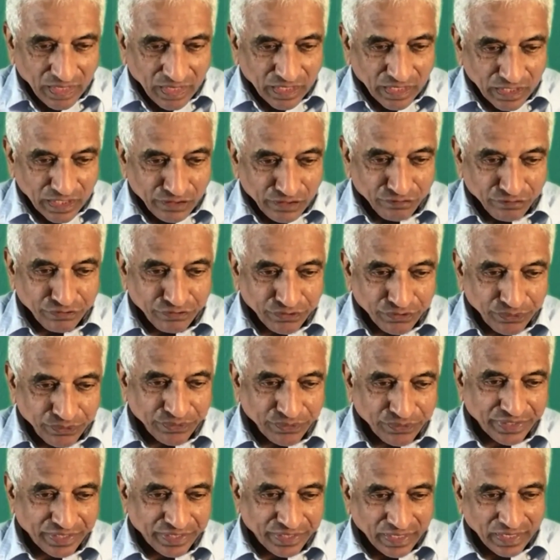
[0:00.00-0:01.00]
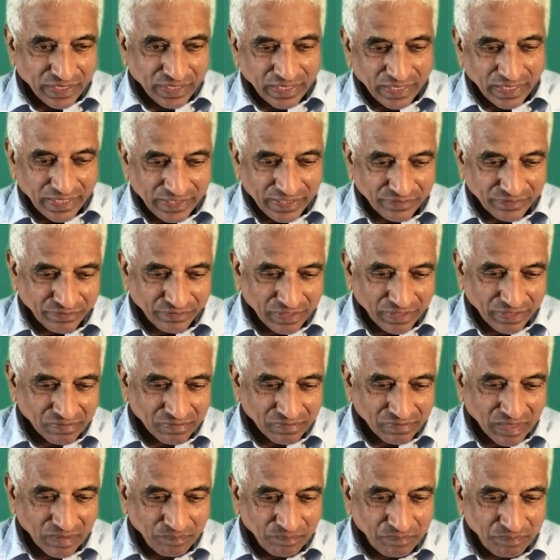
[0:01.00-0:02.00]
If you recollect, we have
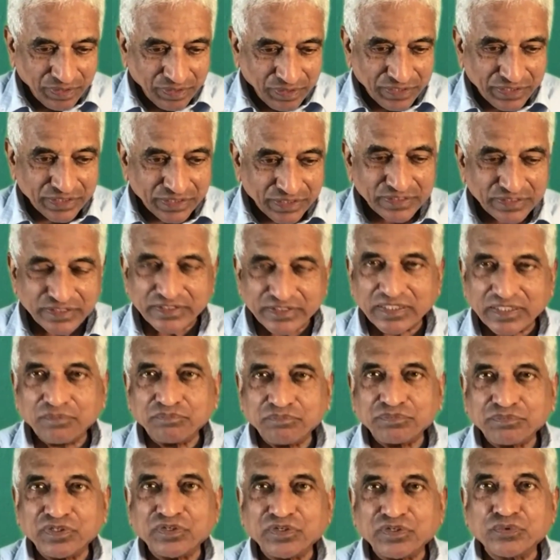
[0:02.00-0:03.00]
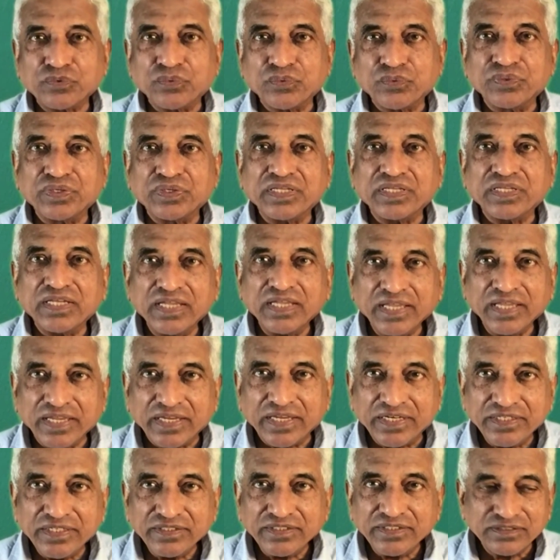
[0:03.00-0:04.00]
completed chapter
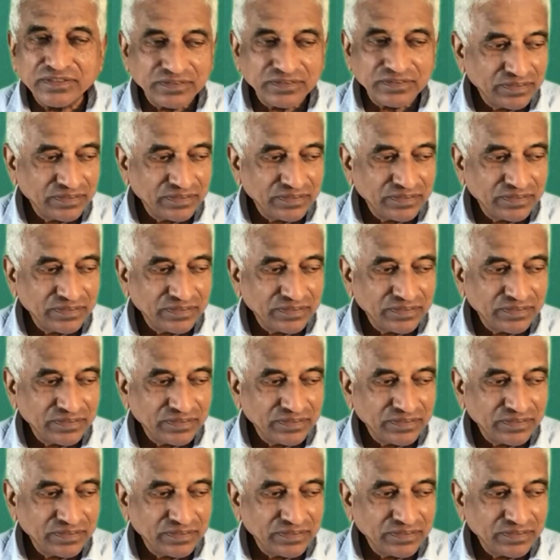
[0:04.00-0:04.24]
28